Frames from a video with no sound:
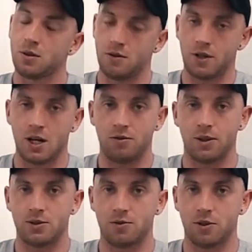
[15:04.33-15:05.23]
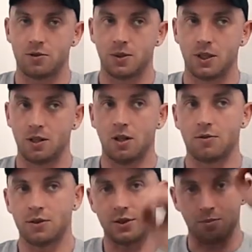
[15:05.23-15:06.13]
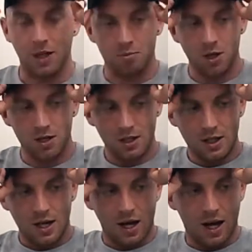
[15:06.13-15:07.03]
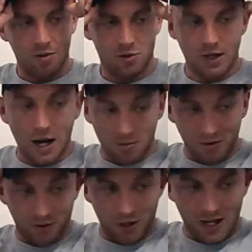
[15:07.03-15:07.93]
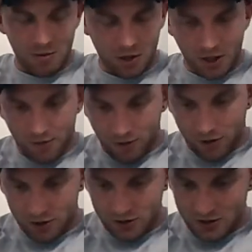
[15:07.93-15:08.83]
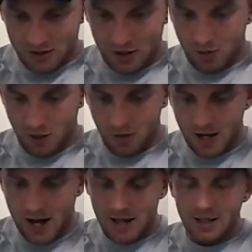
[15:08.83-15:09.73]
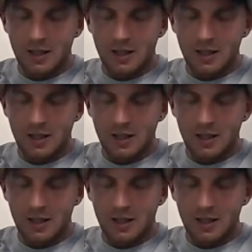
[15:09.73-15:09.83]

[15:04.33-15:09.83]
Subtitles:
half weeks, the first week of September. So that'll be fun. That'll be kind of fun just to see where we're at,